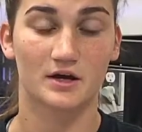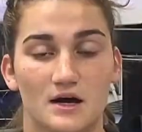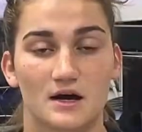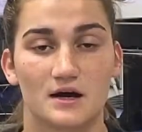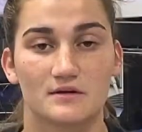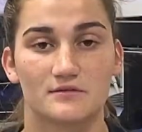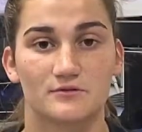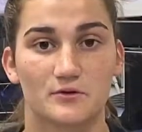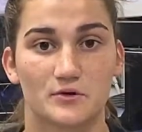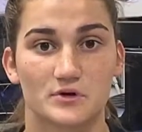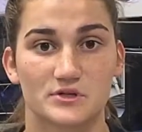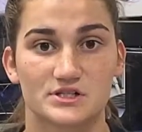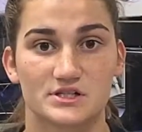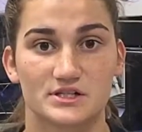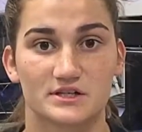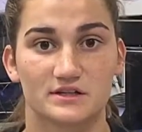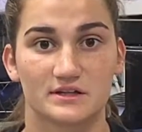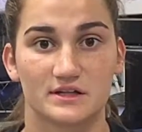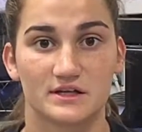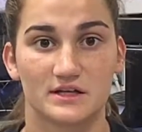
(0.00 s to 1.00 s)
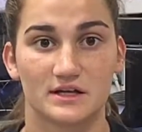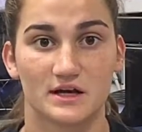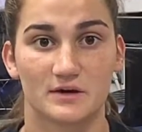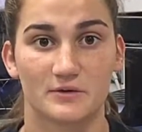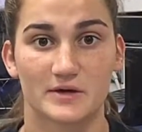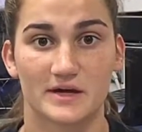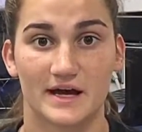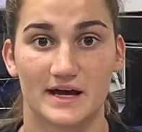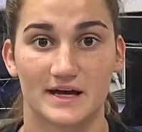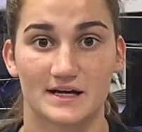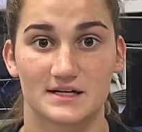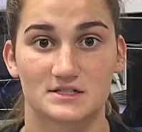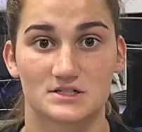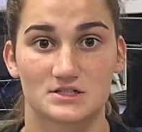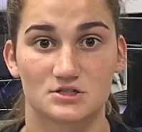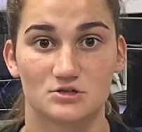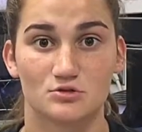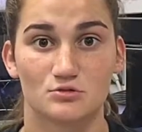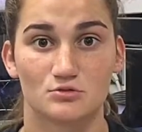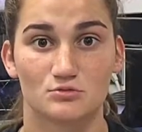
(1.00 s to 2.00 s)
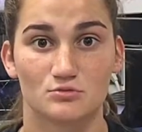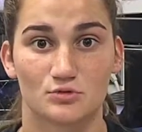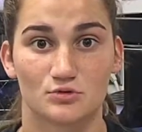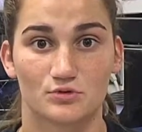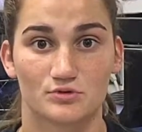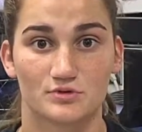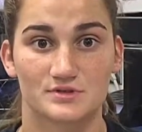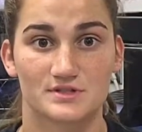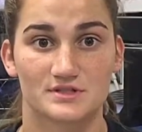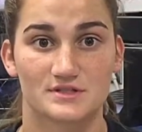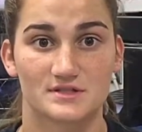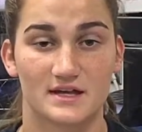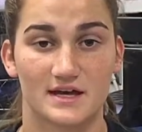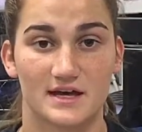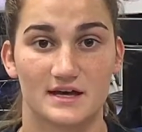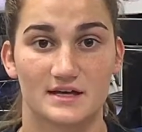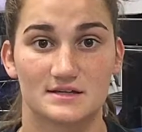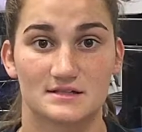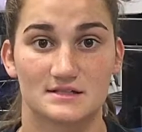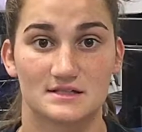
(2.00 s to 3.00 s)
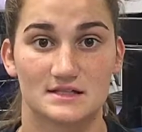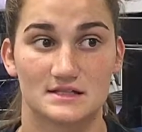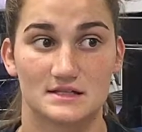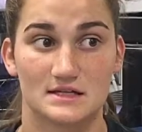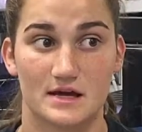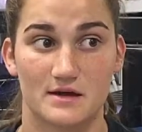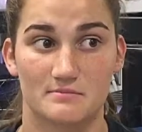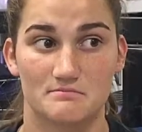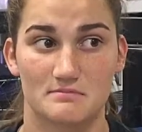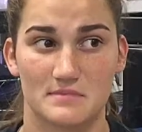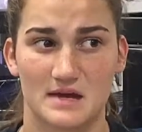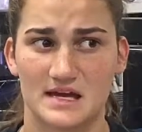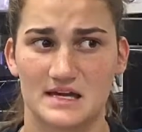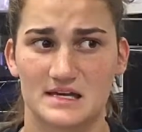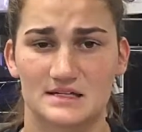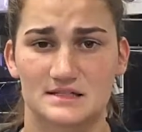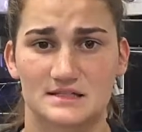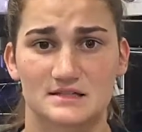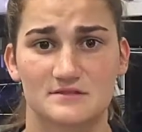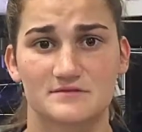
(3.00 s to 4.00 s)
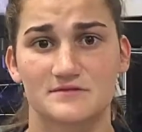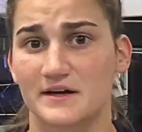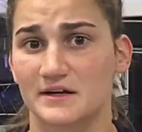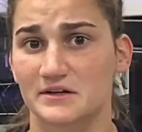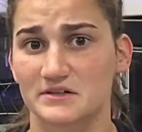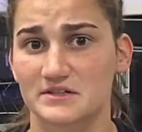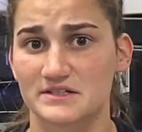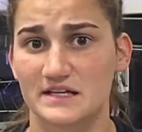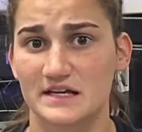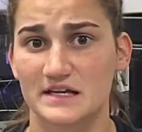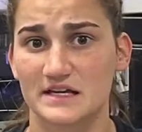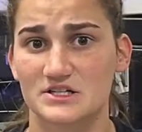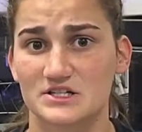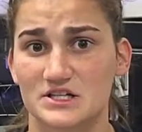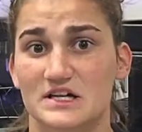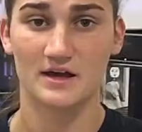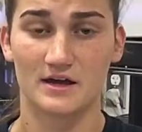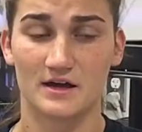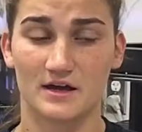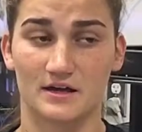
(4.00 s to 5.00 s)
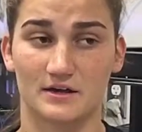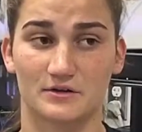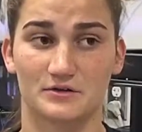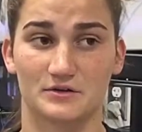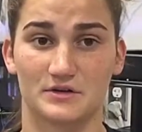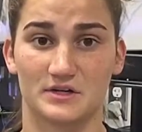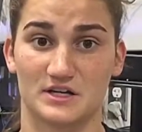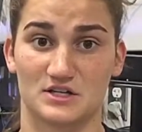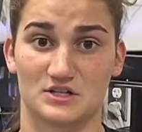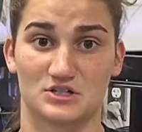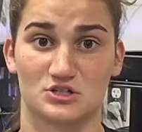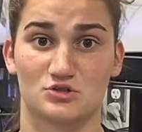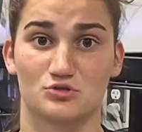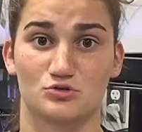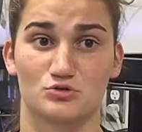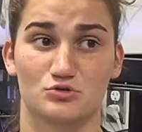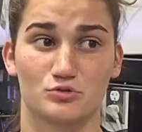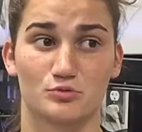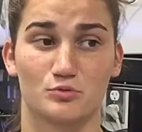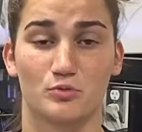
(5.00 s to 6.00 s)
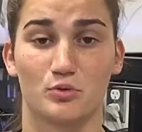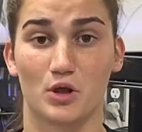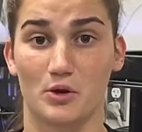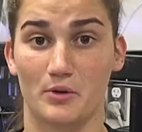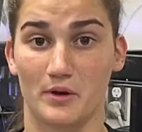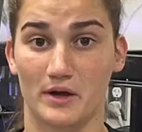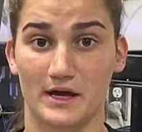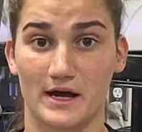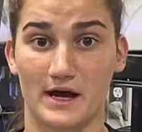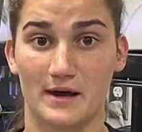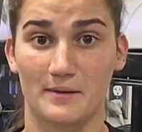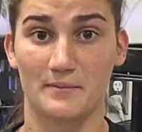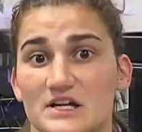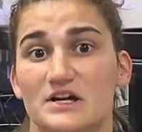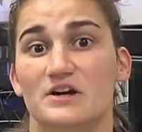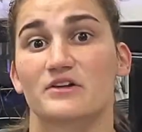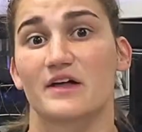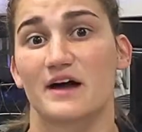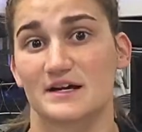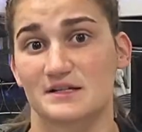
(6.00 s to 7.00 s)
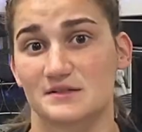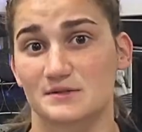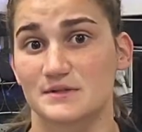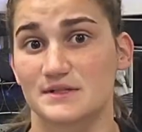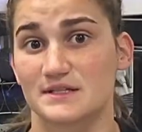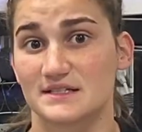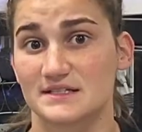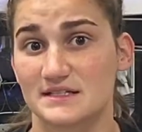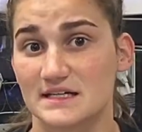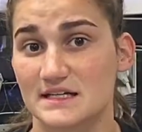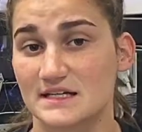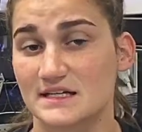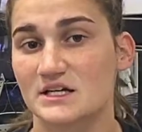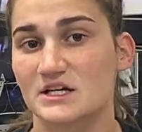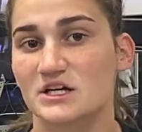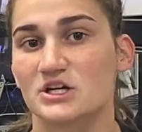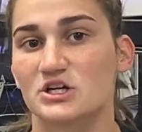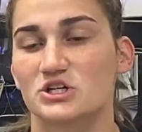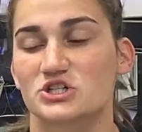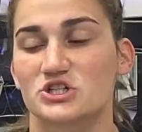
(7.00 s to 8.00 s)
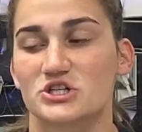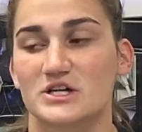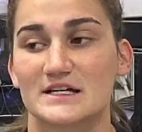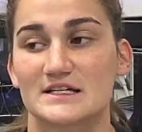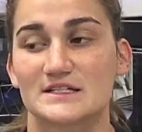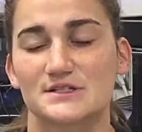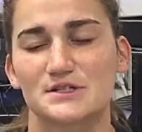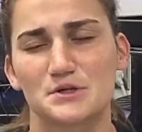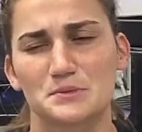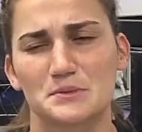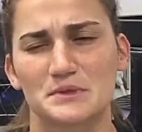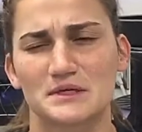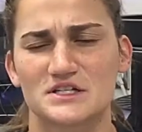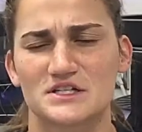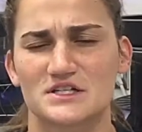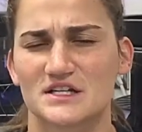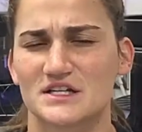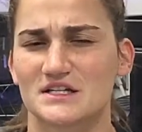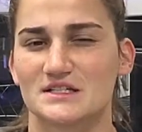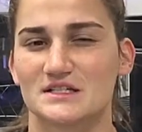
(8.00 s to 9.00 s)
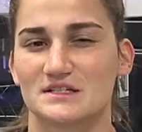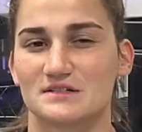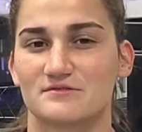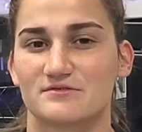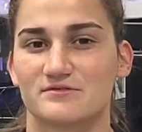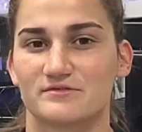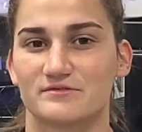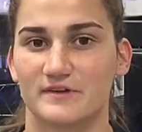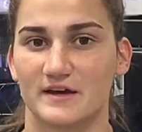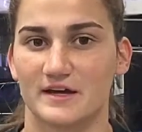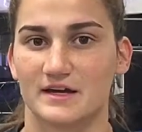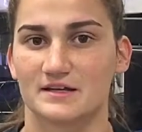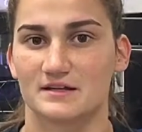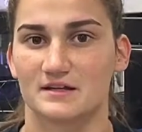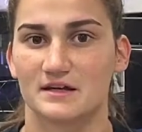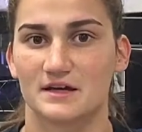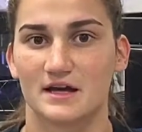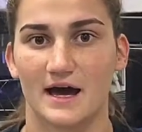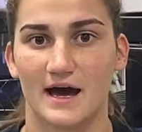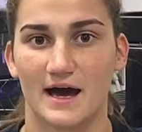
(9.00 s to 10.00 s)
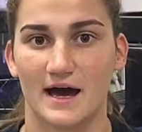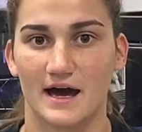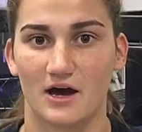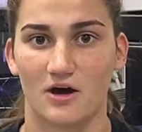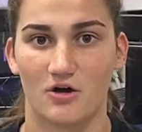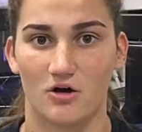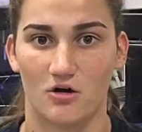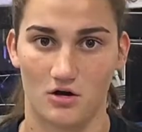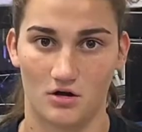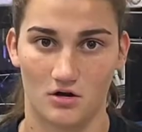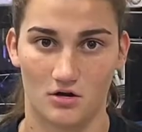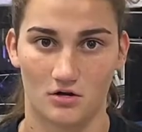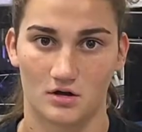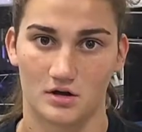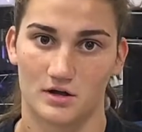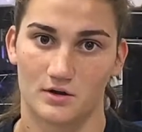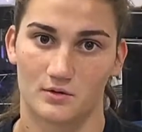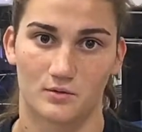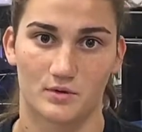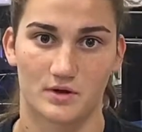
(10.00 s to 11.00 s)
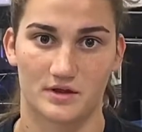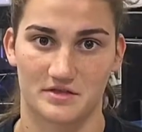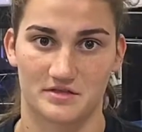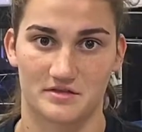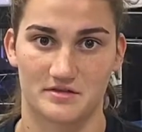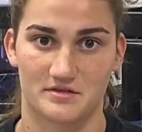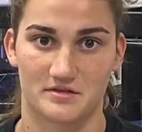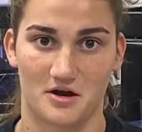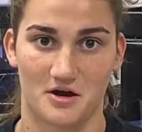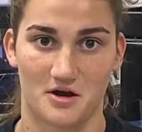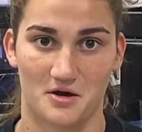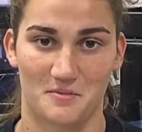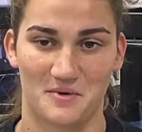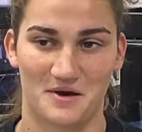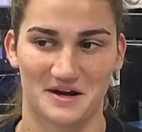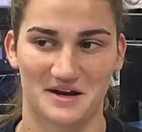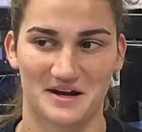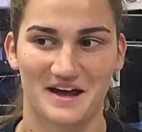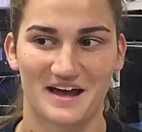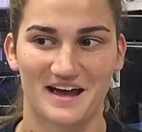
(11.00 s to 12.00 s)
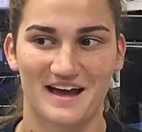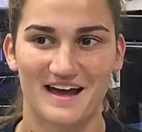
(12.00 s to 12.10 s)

Unfortunately, we had 2 molds that did not make it to the final stage, including 2 blowing up, and our last one that did shrank so much that it didn't fit at all with our mug.